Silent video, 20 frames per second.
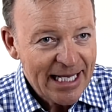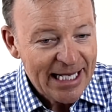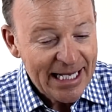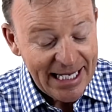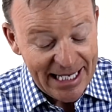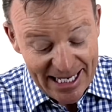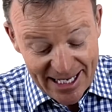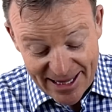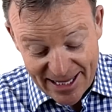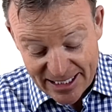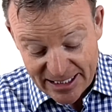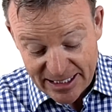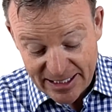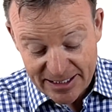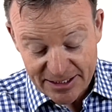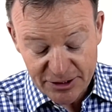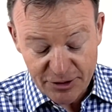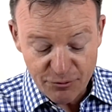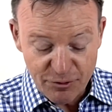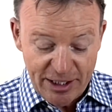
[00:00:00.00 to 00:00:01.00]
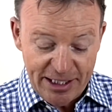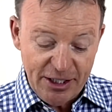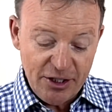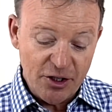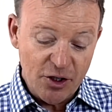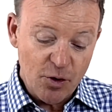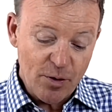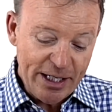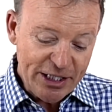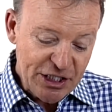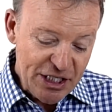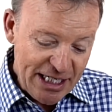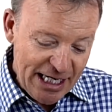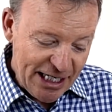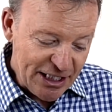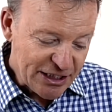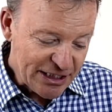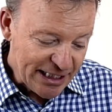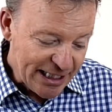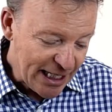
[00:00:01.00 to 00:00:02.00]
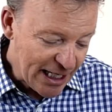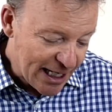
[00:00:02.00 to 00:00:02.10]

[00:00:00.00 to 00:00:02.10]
Yeah, that's a really good question, actually.